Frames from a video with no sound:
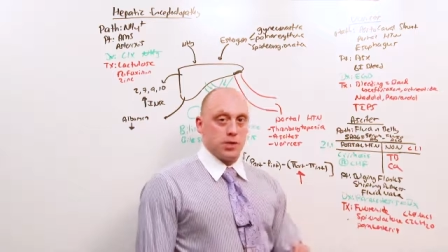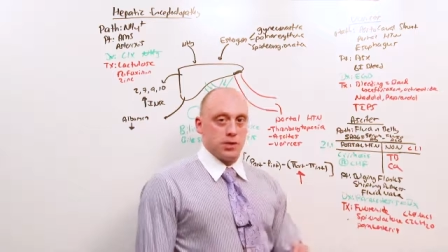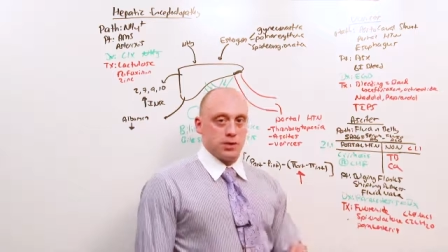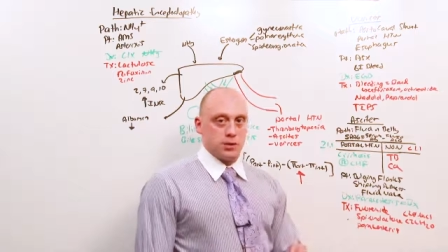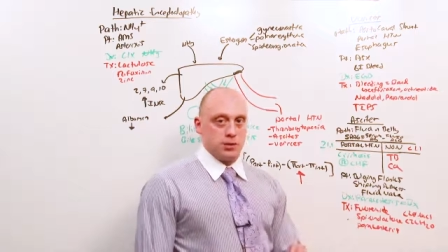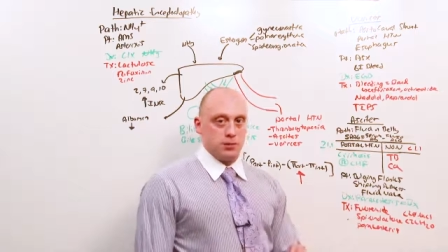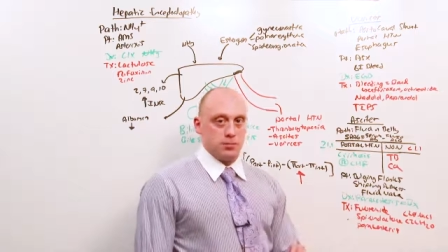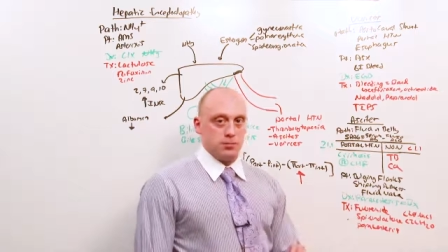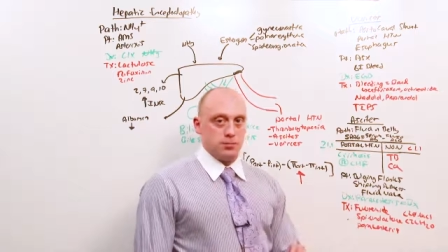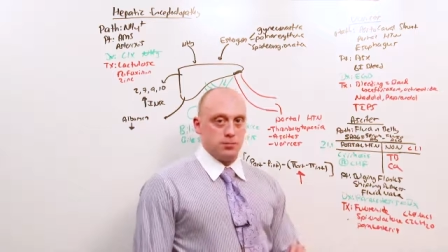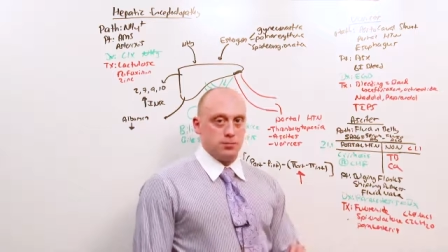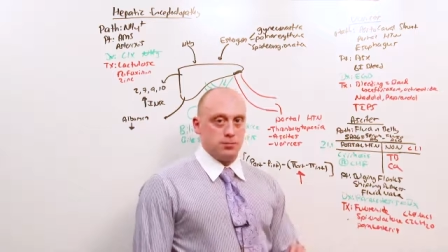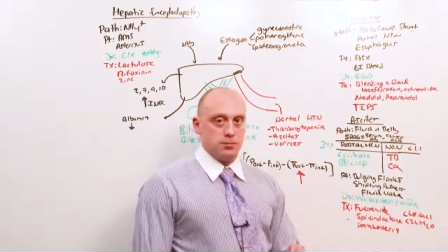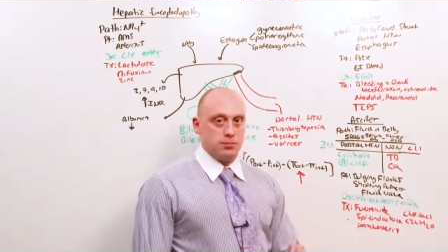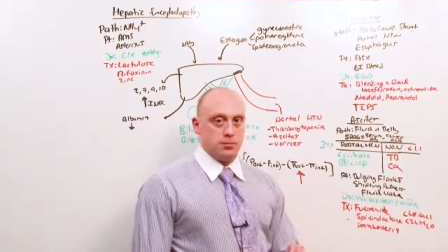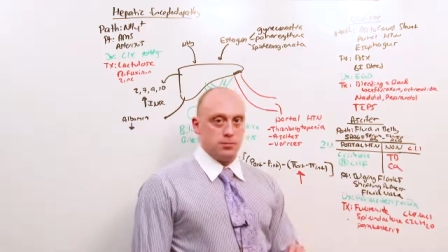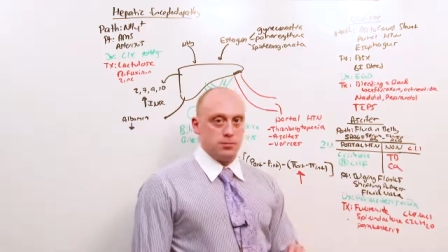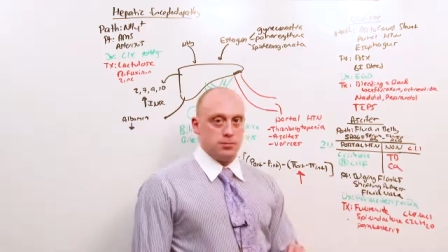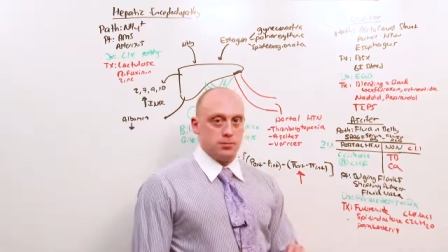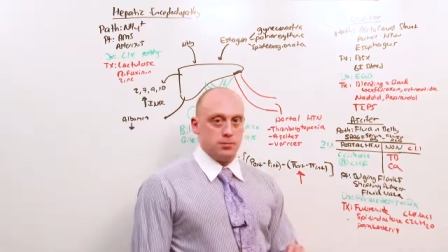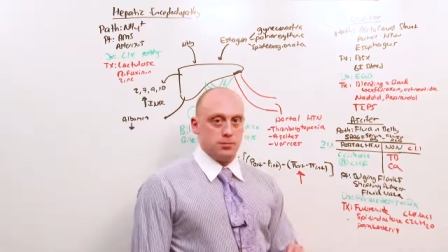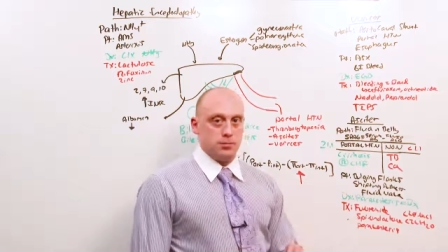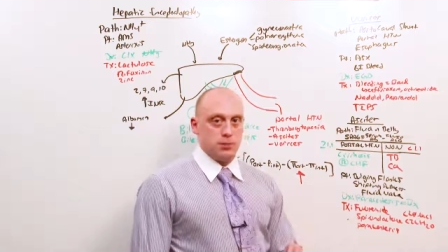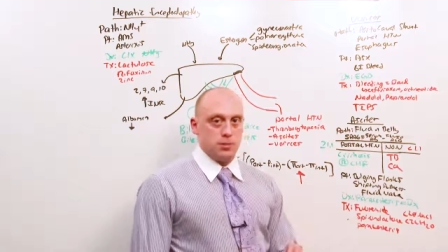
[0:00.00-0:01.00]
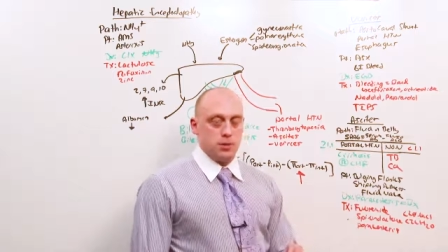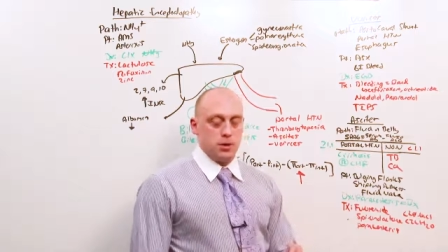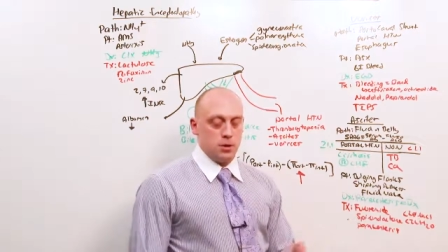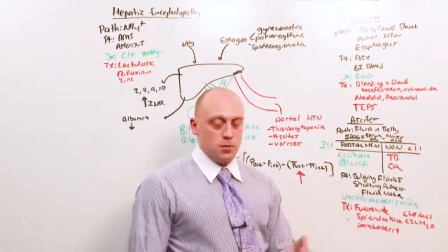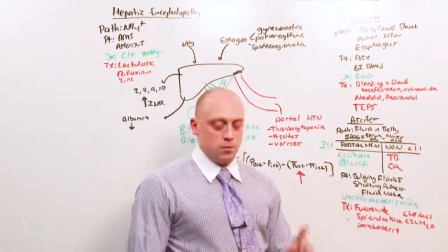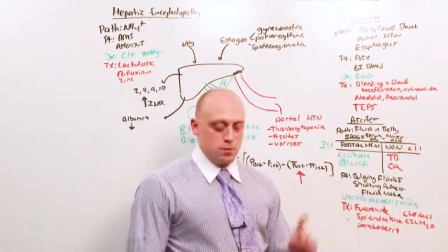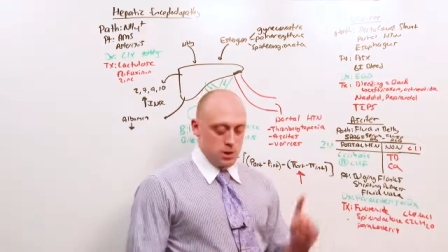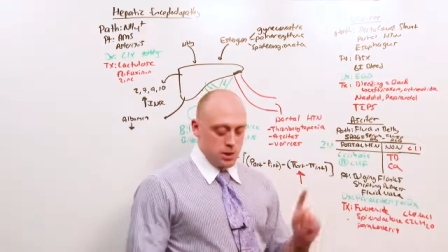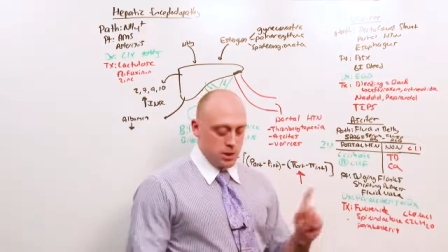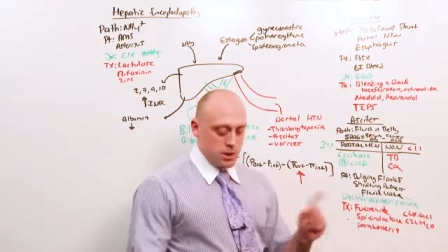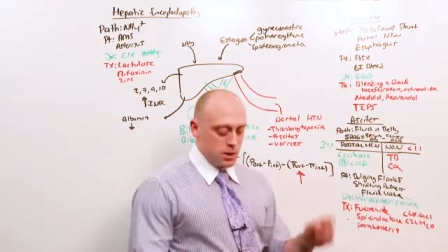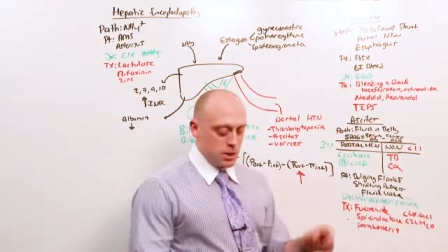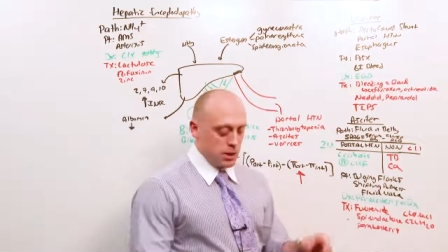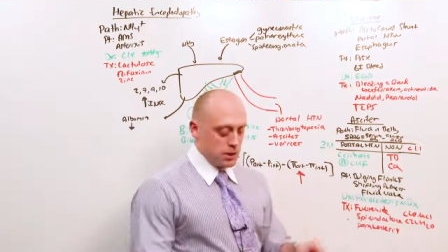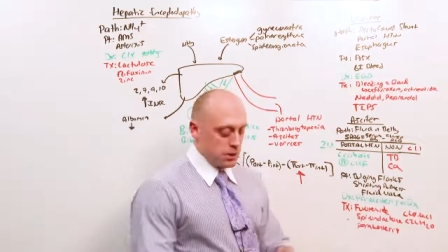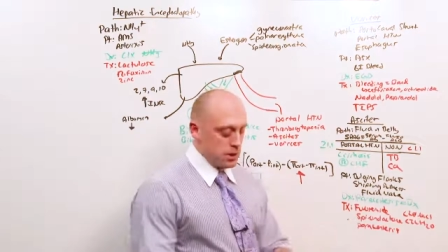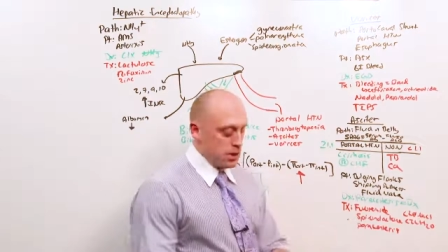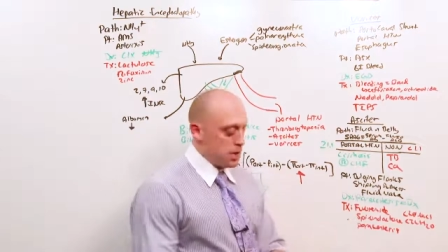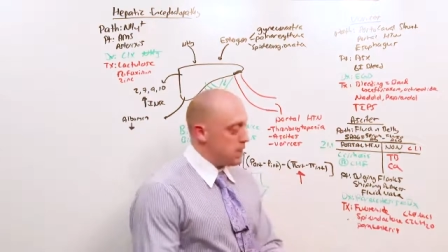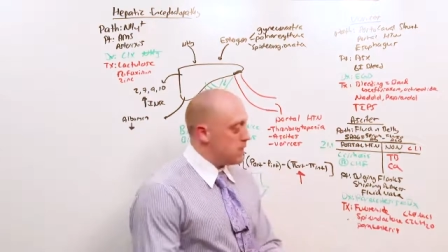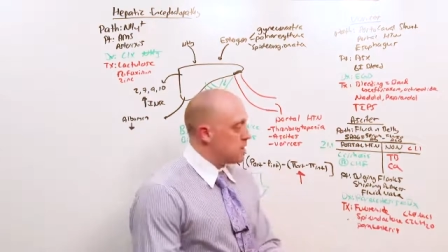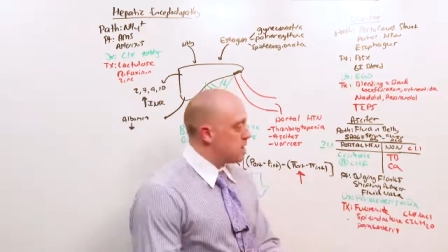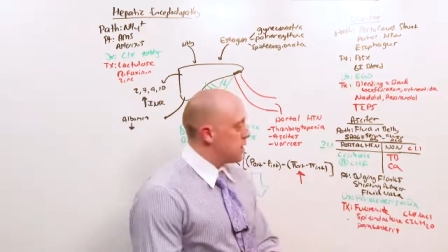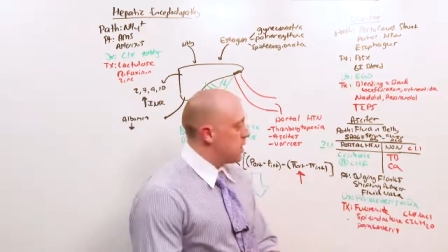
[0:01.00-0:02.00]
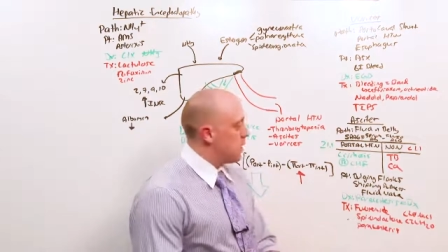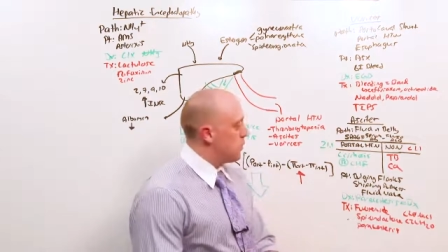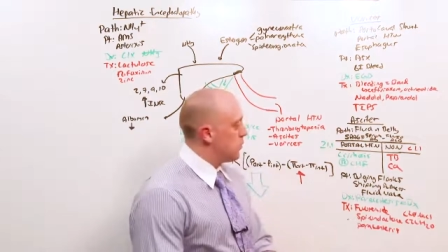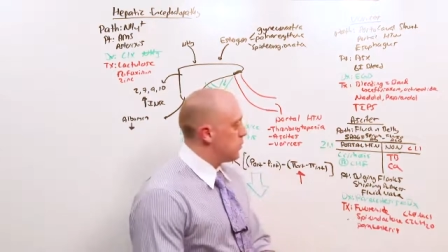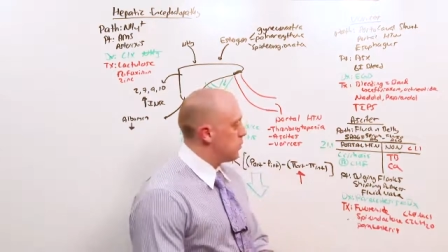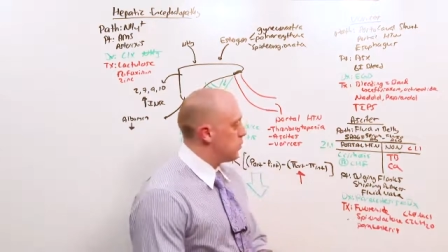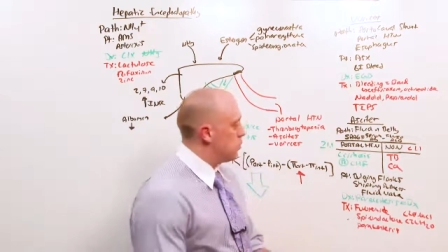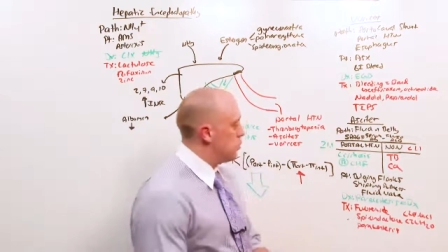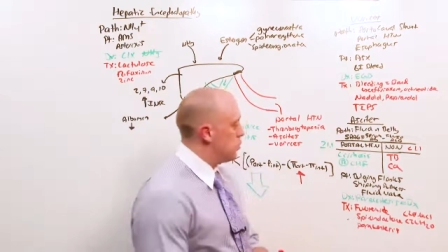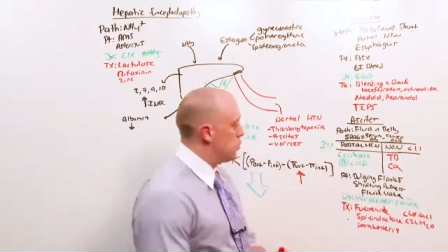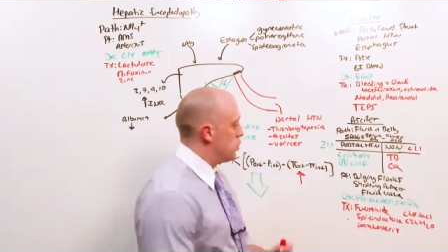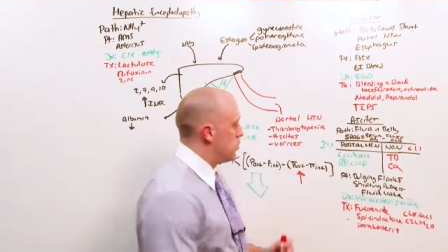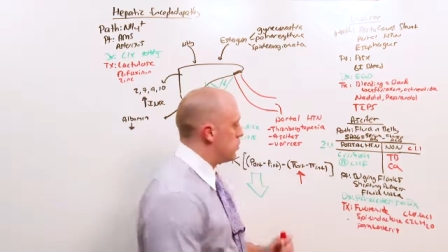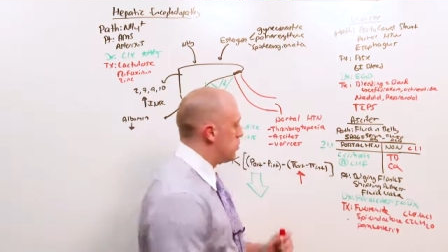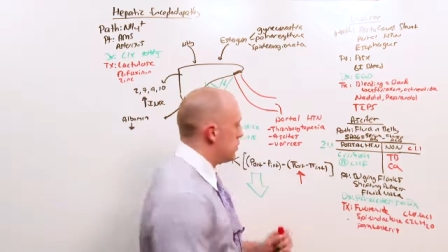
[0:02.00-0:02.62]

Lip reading: reason, because in that fluid